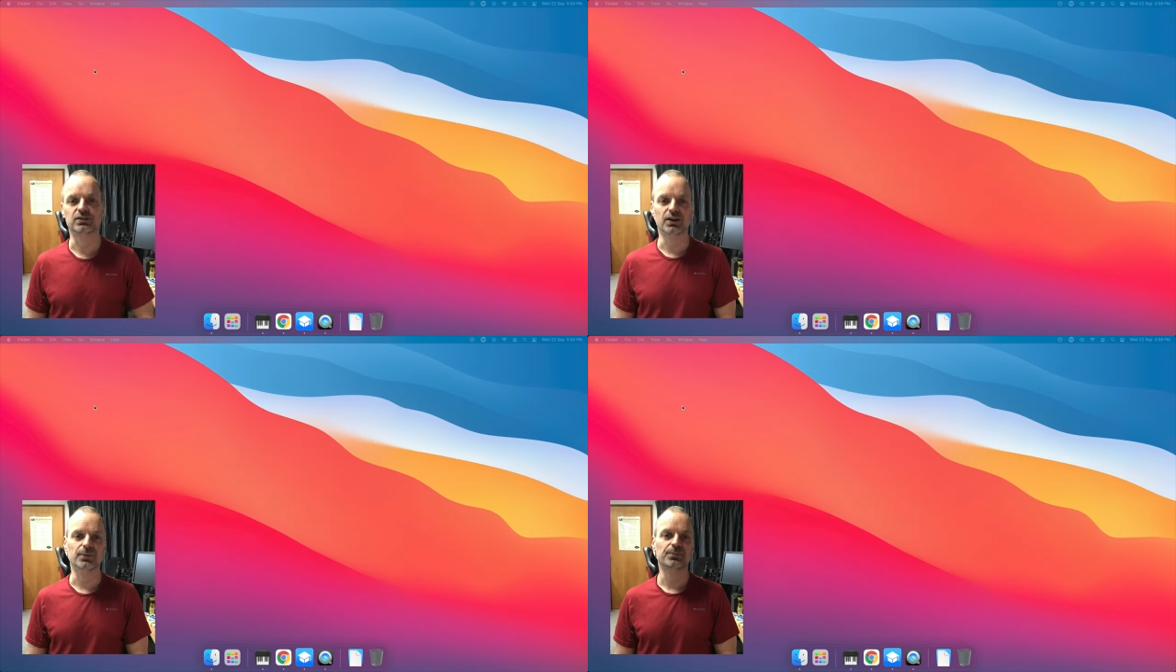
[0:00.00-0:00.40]
to
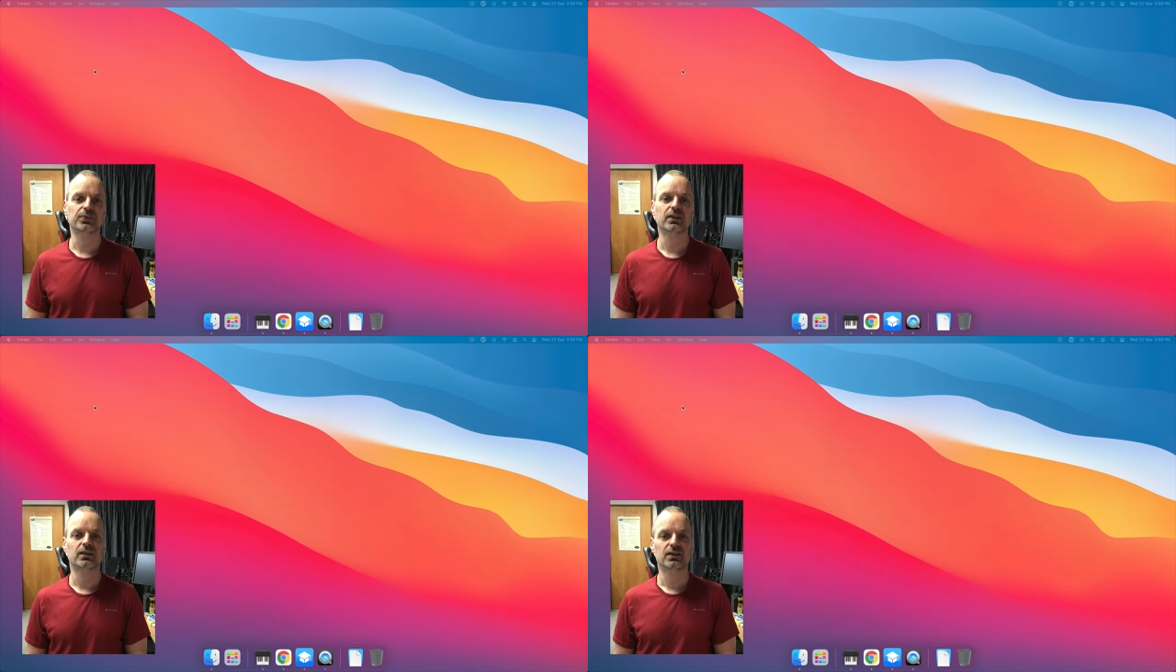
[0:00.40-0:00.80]
go.
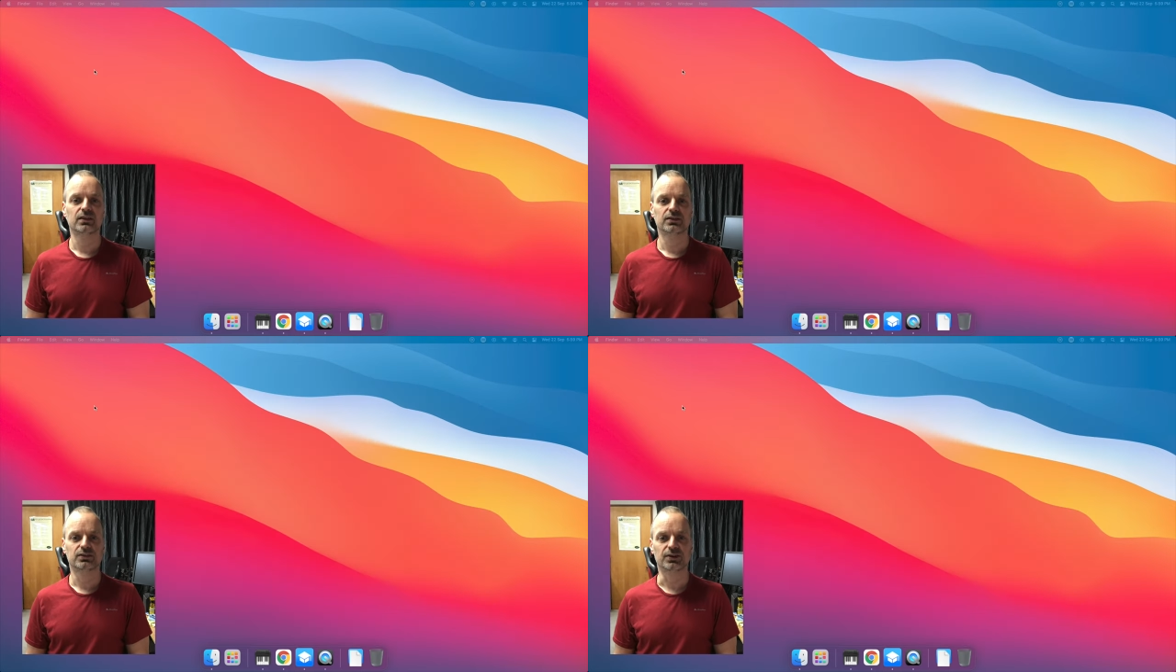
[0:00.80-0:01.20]

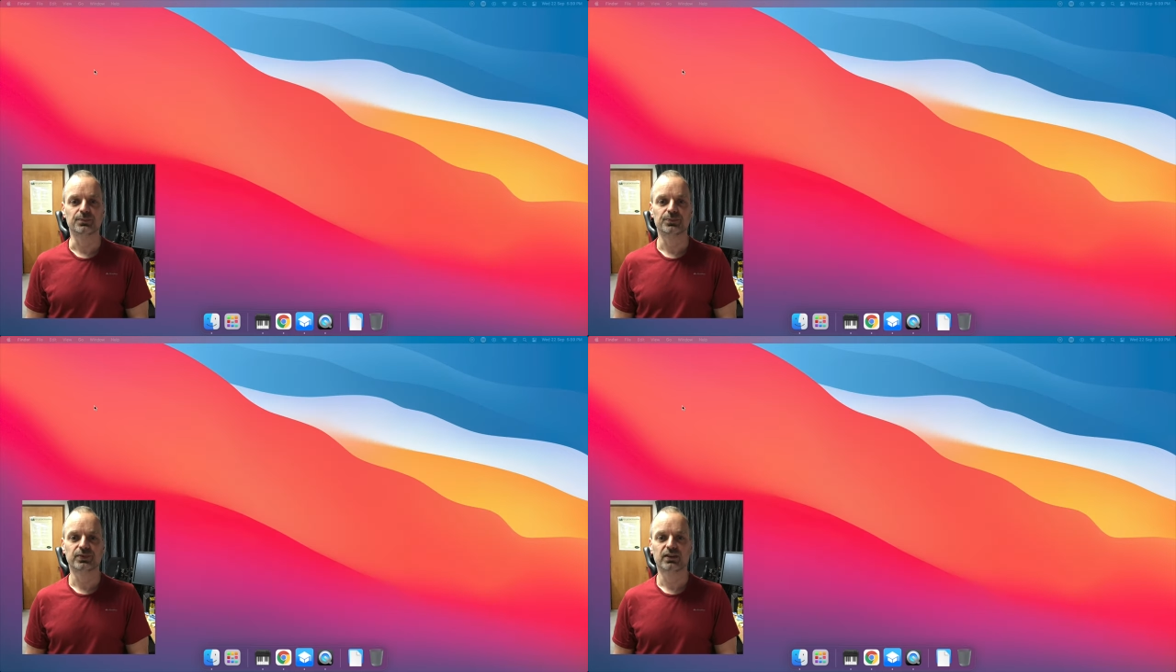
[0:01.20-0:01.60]
So
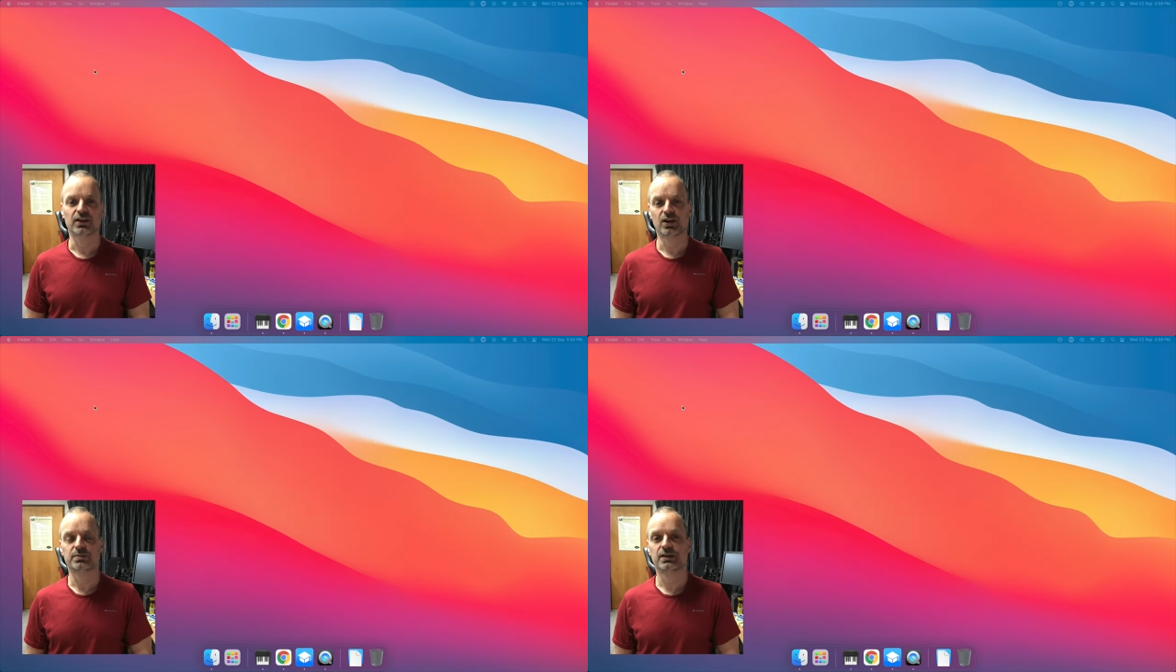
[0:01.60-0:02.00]

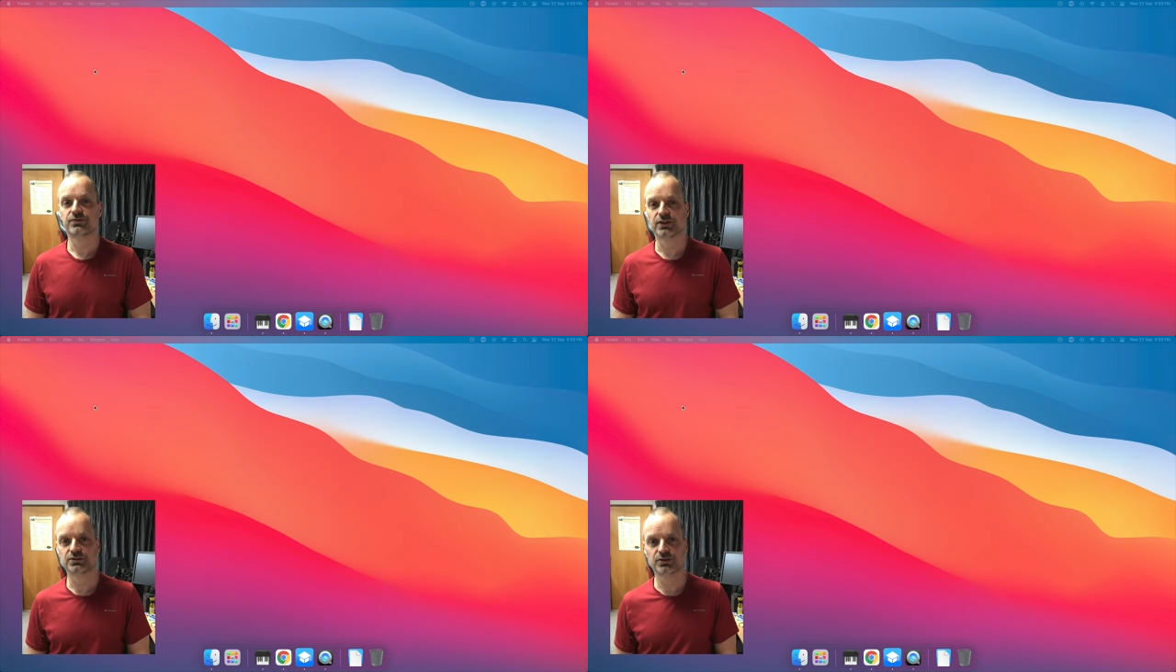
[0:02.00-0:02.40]
I hope you have
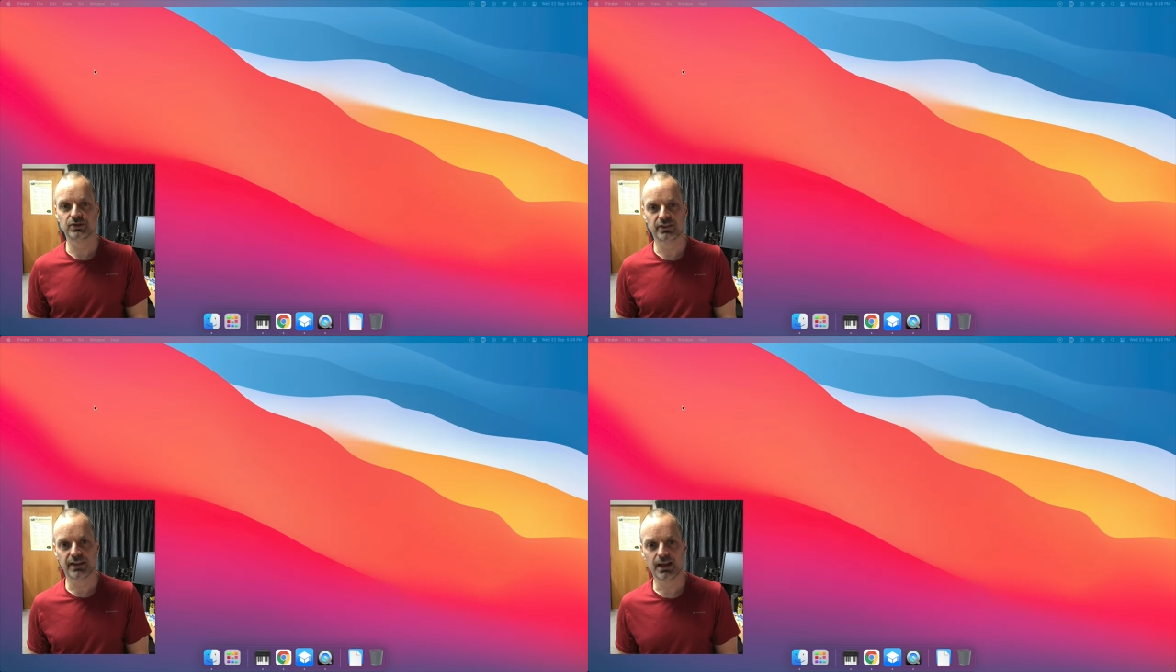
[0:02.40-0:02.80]
fun
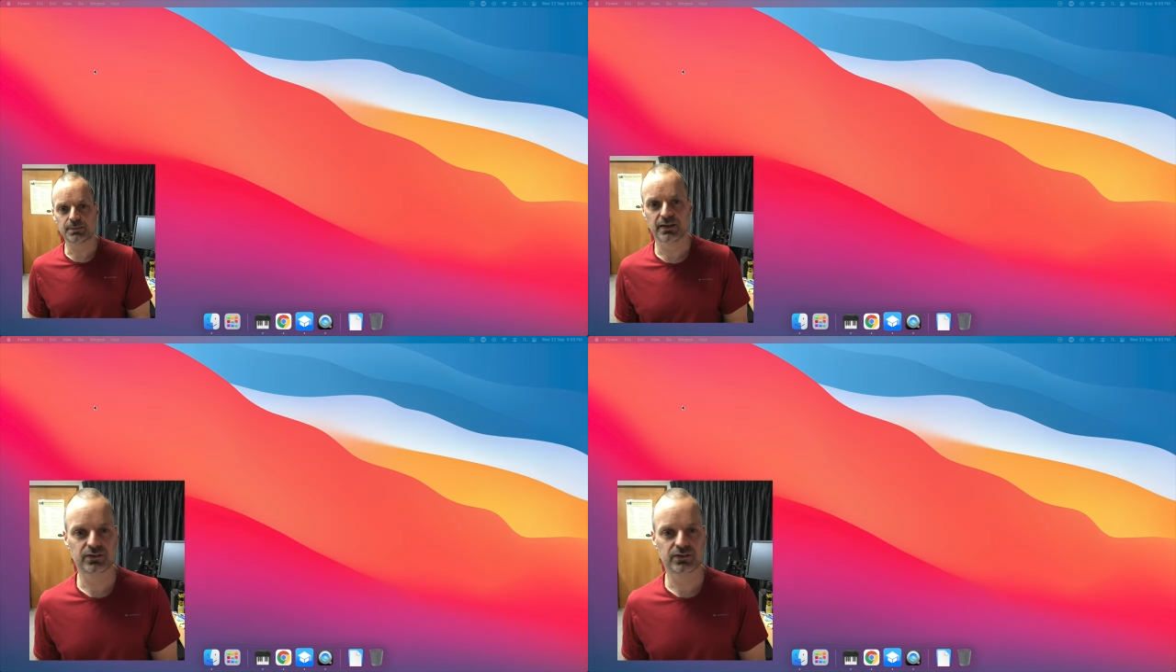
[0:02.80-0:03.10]
using the app and